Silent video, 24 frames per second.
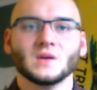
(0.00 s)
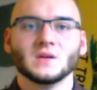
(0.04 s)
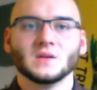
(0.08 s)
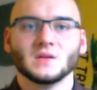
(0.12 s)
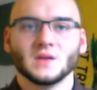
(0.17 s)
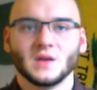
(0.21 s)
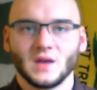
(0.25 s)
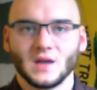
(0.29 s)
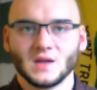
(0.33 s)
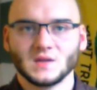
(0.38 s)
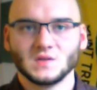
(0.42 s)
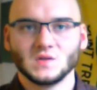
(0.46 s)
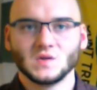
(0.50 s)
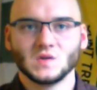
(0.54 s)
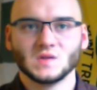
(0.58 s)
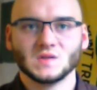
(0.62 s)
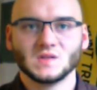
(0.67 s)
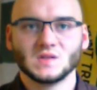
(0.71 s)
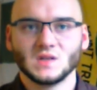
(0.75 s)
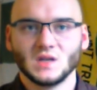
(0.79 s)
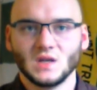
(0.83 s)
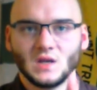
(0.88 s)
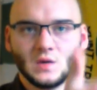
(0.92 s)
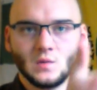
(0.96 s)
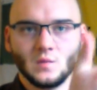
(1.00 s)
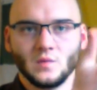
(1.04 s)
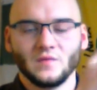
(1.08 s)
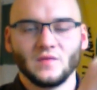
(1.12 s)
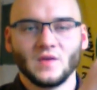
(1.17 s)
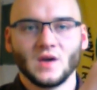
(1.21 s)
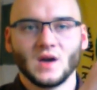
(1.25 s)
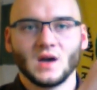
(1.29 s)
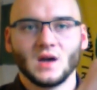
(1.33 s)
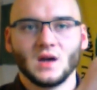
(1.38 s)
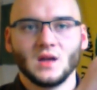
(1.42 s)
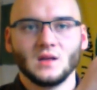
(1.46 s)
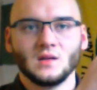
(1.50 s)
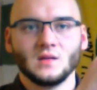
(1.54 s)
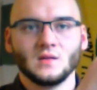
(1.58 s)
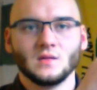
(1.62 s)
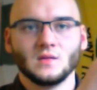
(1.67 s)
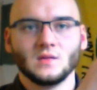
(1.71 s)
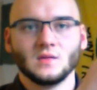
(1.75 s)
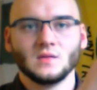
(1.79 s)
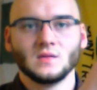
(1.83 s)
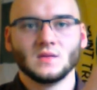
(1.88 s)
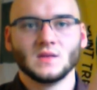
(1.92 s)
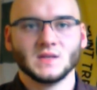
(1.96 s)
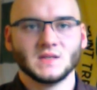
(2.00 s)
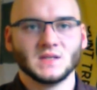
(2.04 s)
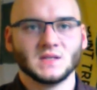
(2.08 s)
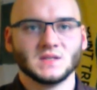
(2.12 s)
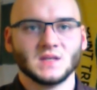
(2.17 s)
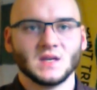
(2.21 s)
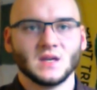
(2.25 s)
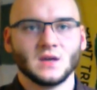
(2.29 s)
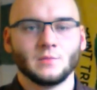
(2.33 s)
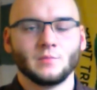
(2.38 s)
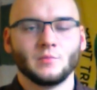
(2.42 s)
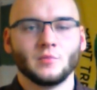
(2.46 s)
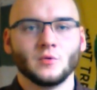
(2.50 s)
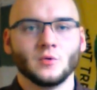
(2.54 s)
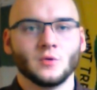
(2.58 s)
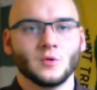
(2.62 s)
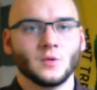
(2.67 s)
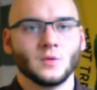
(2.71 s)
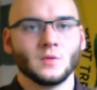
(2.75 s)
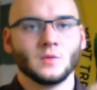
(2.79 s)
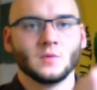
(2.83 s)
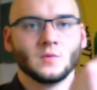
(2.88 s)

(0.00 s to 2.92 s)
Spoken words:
Like as you can see, we've got this example